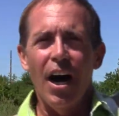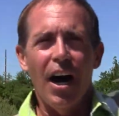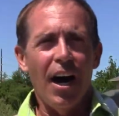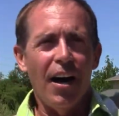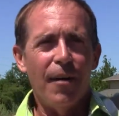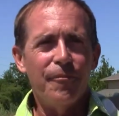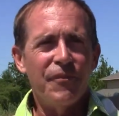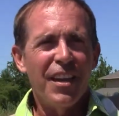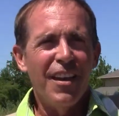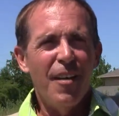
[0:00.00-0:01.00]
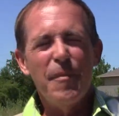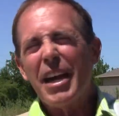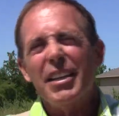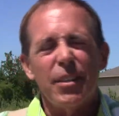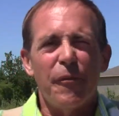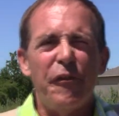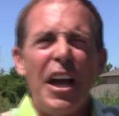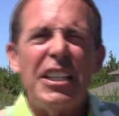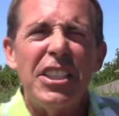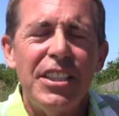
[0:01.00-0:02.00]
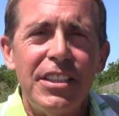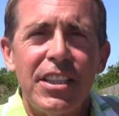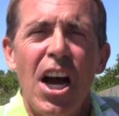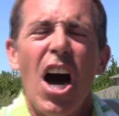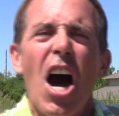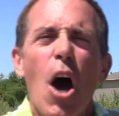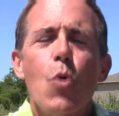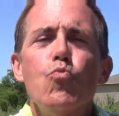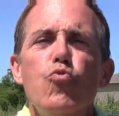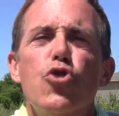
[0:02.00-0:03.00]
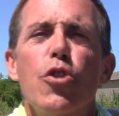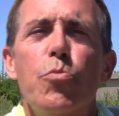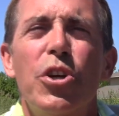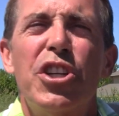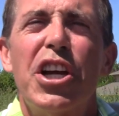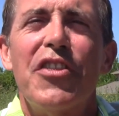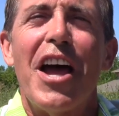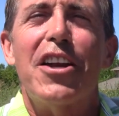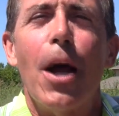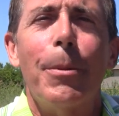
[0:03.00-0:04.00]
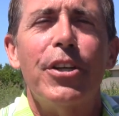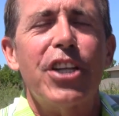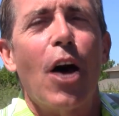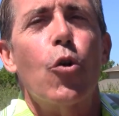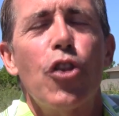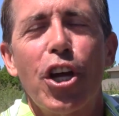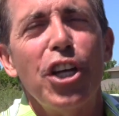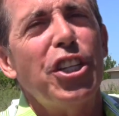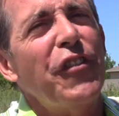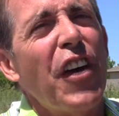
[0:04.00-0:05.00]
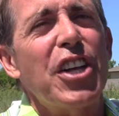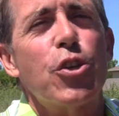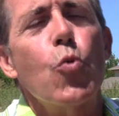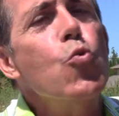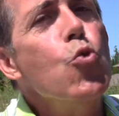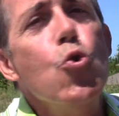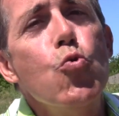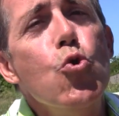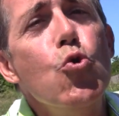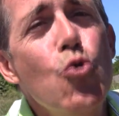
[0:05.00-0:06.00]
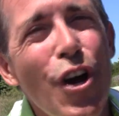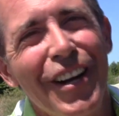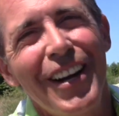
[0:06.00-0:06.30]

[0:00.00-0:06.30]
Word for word: um, making some faces, uh, To, to get that W sound, the kissy face. Ooh, ooh.